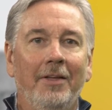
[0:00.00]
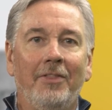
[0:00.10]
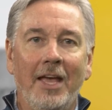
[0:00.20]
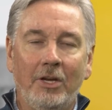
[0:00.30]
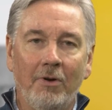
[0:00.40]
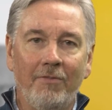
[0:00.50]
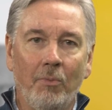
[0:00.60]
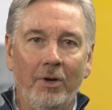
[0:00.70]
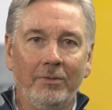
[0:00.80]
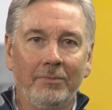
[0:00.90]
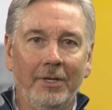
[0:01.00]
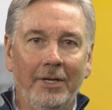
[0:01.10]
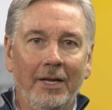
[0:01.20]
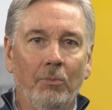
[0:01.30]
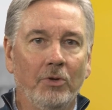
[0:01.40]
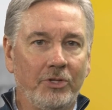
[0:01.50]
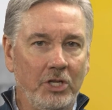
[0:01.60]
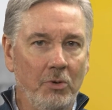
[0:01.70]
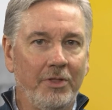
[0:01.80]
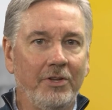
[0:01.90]
Thank you, everyone. We'll
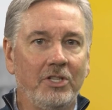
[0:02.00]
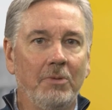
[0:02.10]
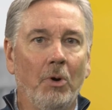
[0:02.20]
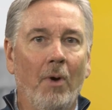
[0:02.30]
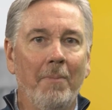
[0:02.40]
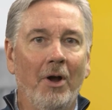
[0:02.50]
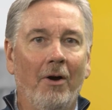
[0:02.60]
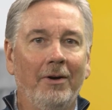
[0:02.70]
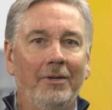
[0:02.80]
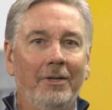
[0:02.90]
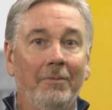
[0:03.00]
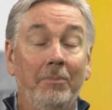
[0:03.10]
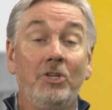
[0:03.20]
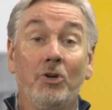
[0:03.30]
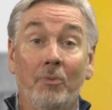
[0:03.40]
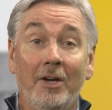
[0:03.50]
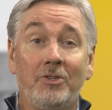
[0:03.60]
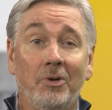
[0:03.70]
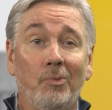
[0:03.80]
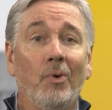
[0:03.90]
see you at the December webinar. Be sure to
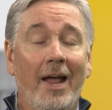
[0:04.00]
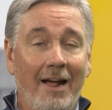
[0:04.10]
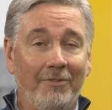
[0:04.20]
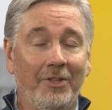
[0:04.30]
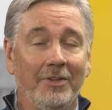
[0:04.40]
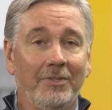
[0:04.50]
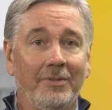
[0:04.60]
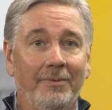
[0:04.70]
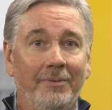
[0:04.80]
register right after this.